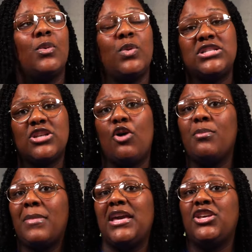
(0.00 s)
what's going
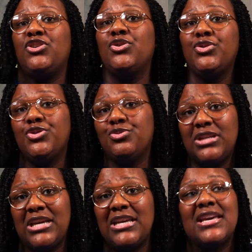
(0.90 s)
to make you
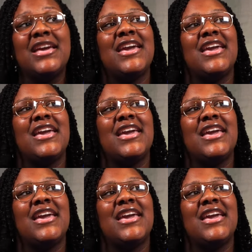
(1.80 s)
unique